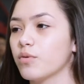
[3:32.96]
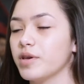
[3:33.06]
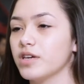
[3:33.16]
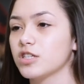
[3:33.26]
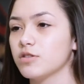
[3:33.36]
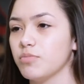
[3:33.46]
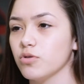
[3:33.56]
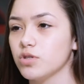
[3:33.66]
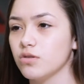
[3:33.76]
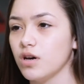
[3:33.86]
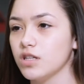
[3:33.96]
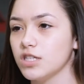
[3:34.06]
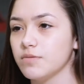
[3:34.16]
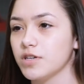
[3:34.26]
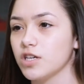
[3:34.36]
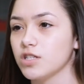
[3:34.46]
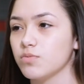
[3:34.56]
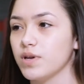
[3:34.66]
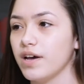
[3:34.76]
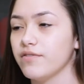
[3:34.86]
we're being exposed to all this
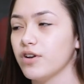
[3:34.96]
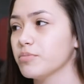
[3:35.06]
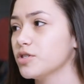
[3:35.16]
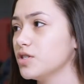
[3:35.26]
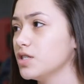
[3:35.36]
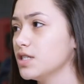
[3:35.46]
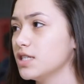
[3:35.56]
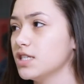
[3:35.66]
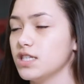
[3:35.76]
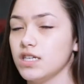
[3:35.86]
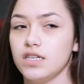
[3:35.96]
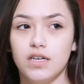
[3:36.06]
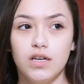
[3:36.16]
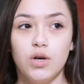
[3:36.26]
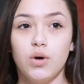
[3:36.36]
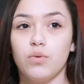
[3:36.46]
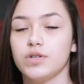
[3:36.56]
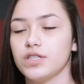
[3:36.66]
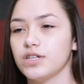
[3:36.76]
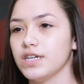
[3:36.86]
because we have an opportunity to see
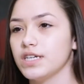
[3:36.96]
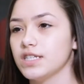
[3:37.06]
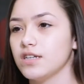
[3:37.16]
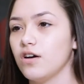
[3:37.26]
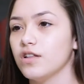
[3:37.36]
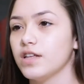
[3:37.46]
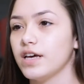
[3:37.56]
what there is and all